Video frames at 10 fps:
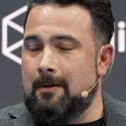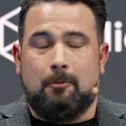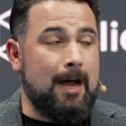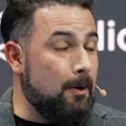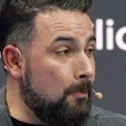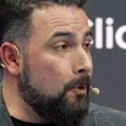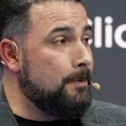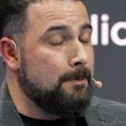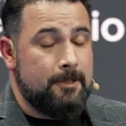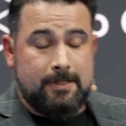Wow, more
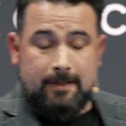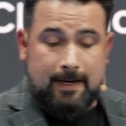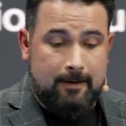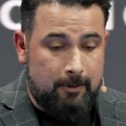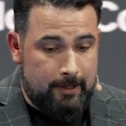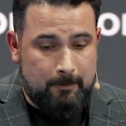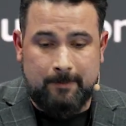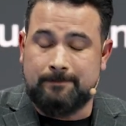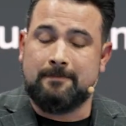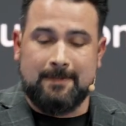people using the dedicated.
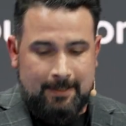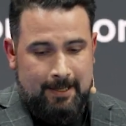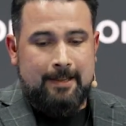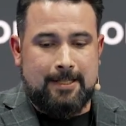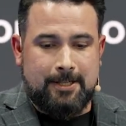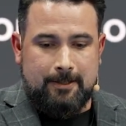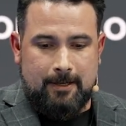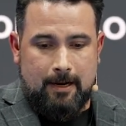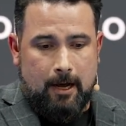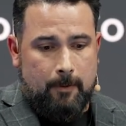That's good
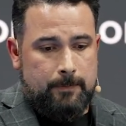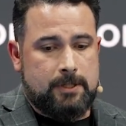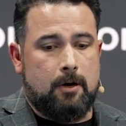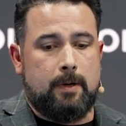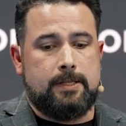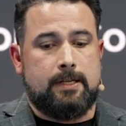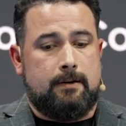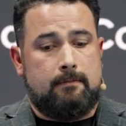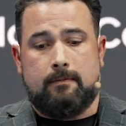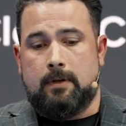to know. So it's
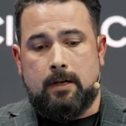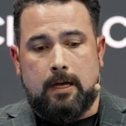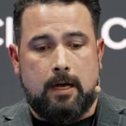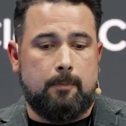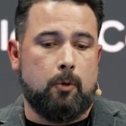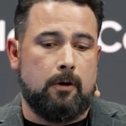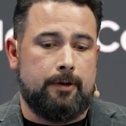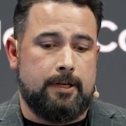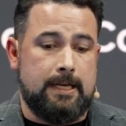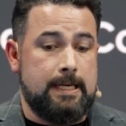a uh,
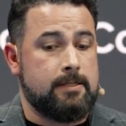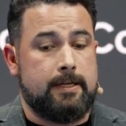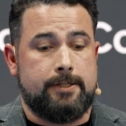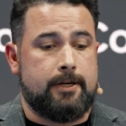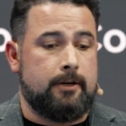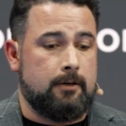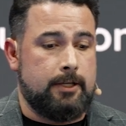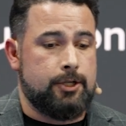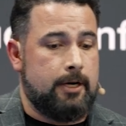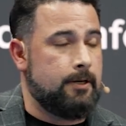portal to easily and securely
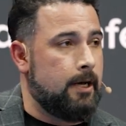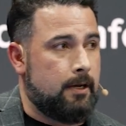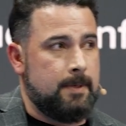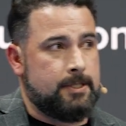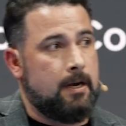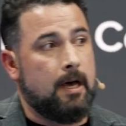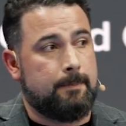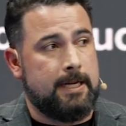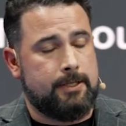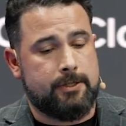share documents and
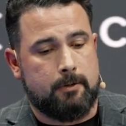updates